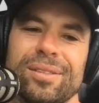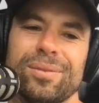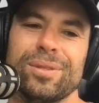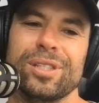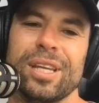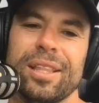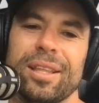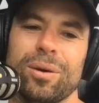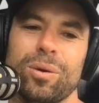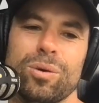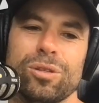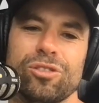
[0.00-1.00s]
What's that? That
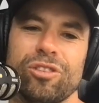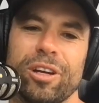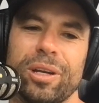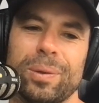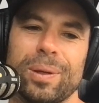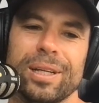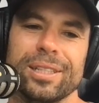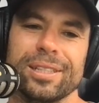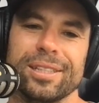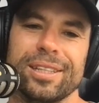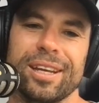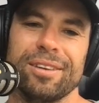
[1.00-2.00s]
horse tranquilizer
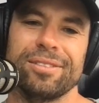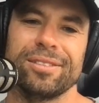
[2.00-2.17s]
stuff.